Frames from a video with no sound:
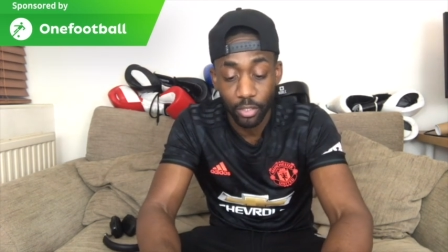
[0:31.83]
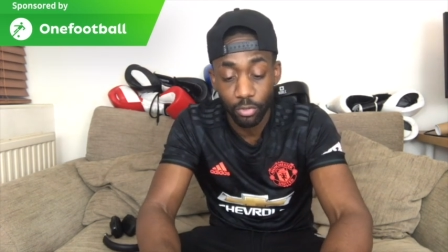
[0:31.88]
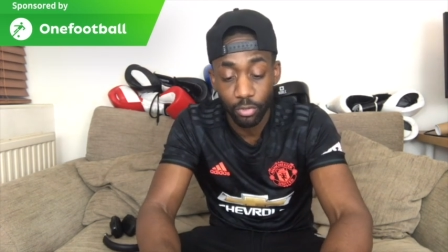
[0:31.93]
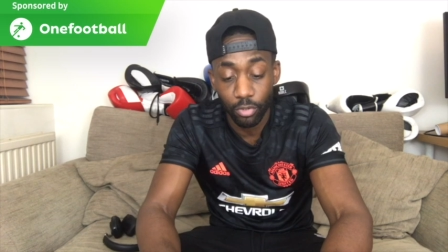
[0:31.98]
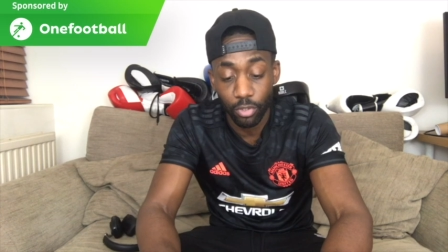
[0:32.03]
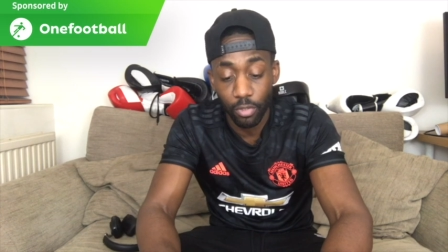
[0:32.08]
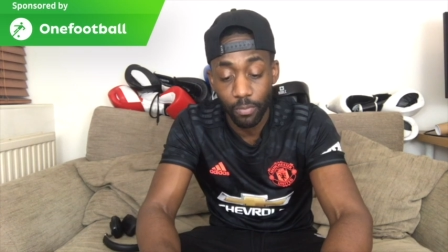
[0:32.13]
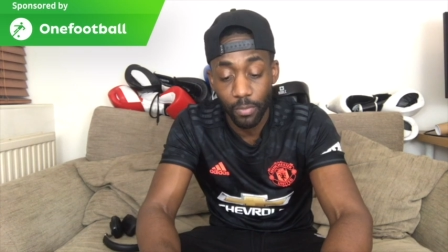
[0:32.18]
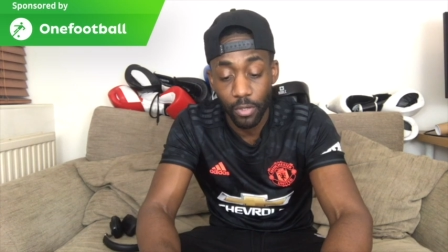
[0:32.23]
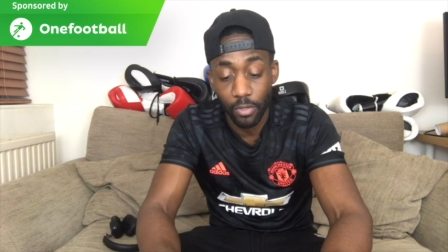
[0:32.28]
you
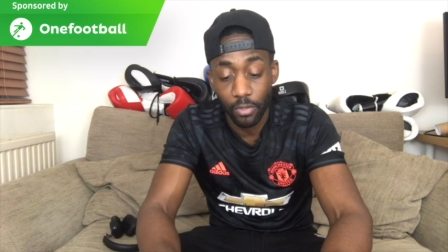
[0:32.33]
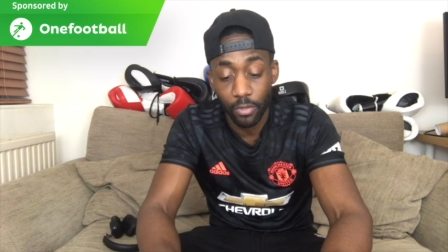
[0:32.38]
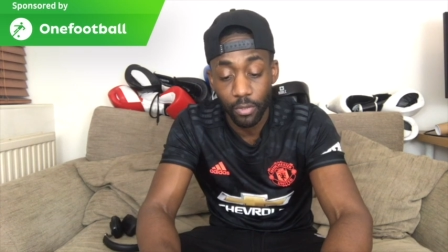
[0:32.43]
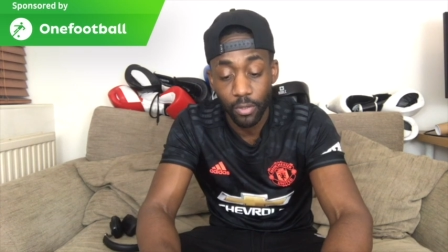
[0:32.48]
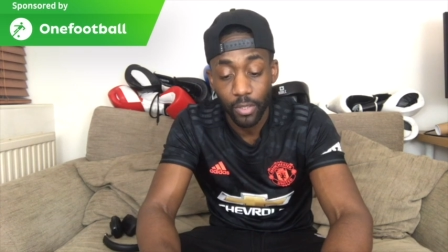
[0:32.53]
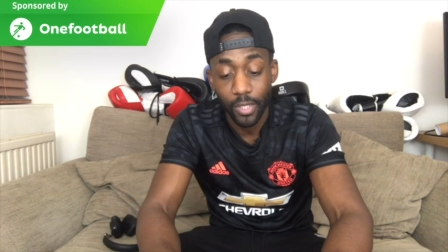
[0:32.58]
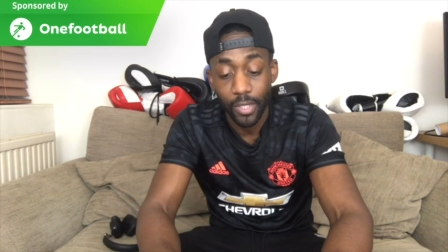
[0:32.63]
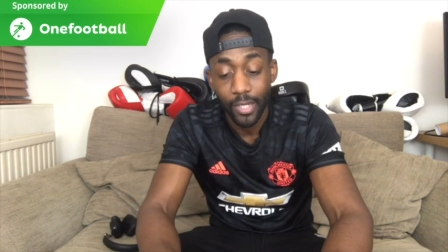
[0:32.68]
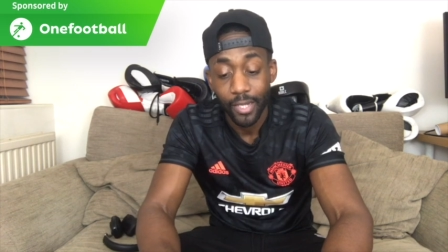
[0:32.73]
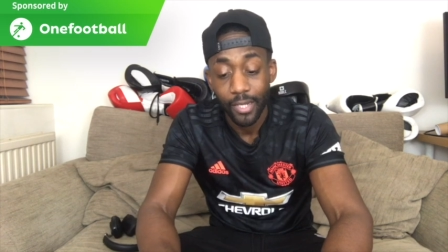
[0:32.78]
tomorrow
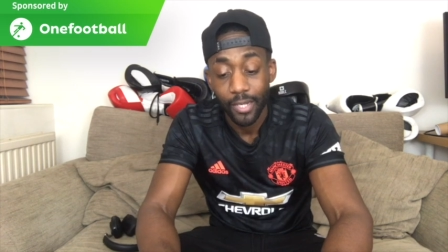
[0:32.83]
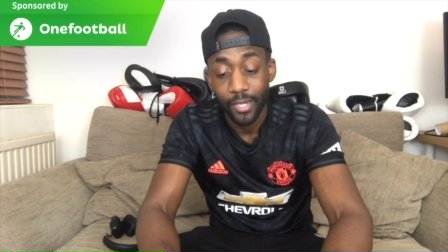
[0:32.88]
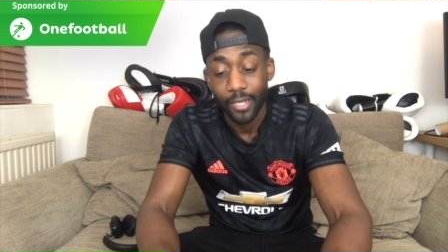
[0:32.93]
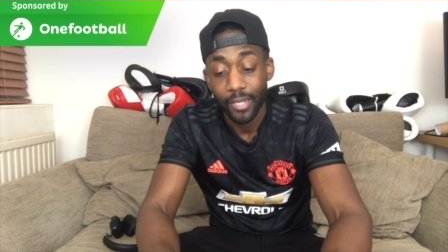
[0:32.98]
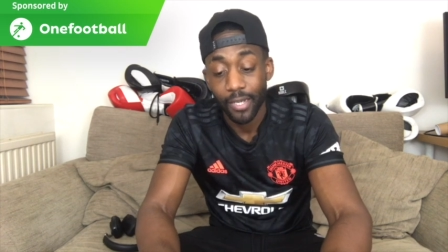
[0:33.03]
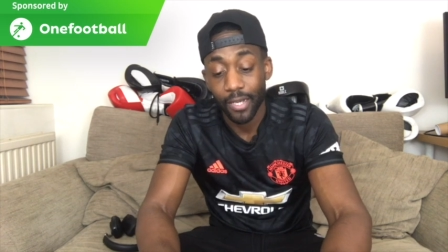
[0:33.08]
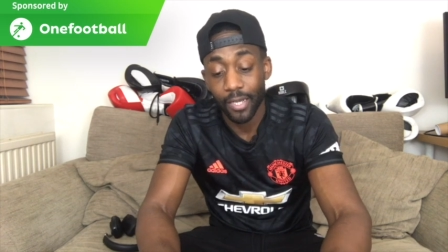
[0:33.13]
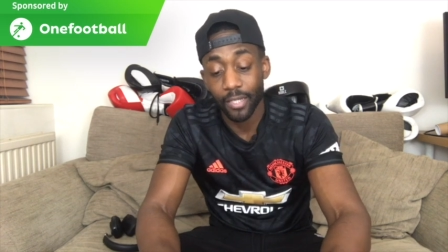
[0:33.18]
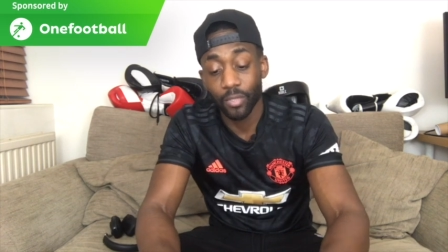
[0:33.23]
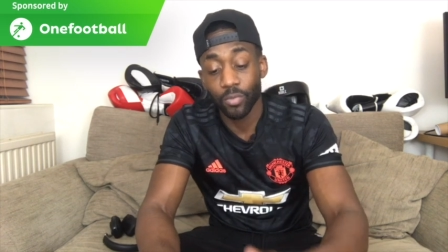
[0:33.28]

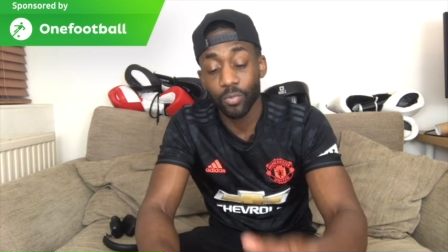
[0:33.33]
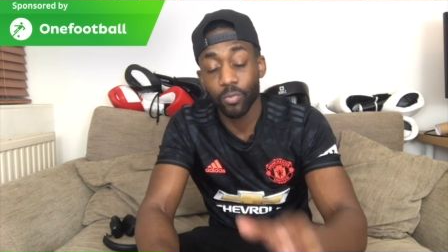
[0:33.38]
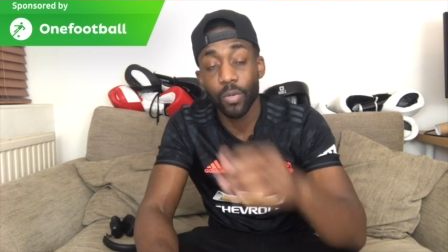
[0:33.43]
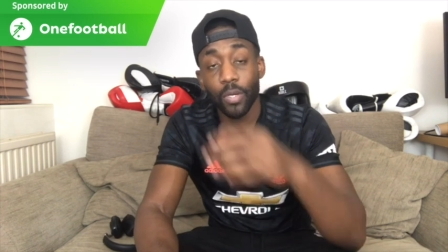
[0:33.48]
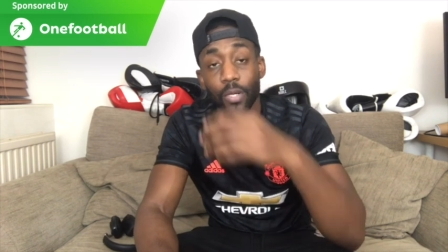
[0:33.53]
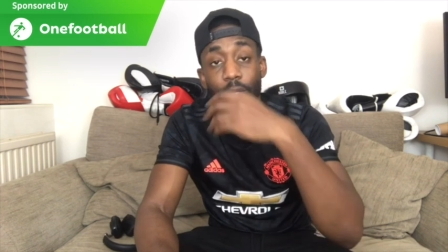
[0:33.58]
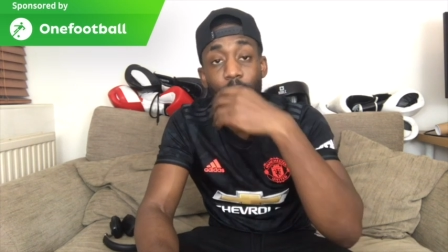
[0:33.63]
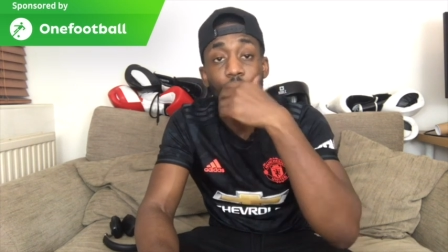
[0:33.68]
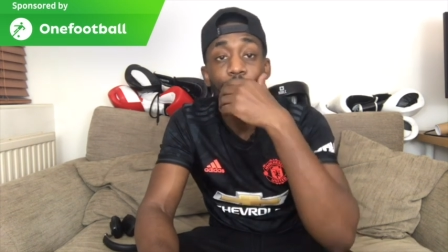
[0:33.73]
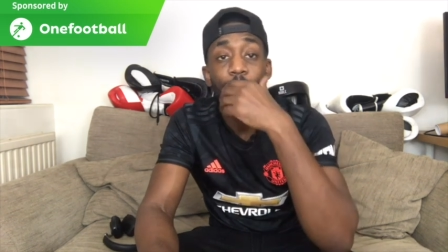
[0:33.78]
as
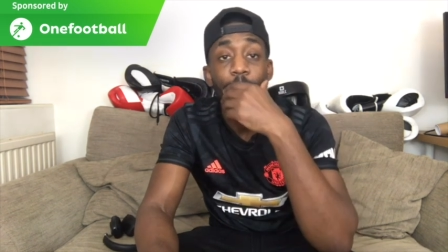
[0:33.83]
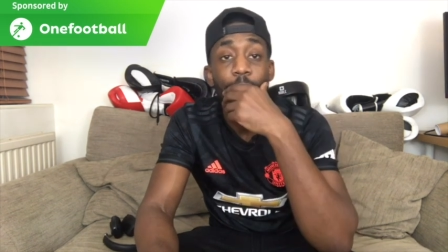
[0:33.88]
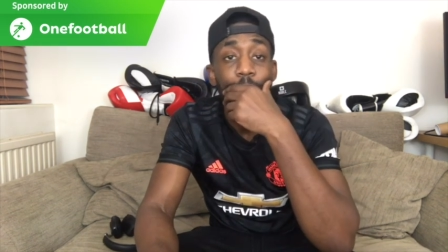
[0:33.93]
well.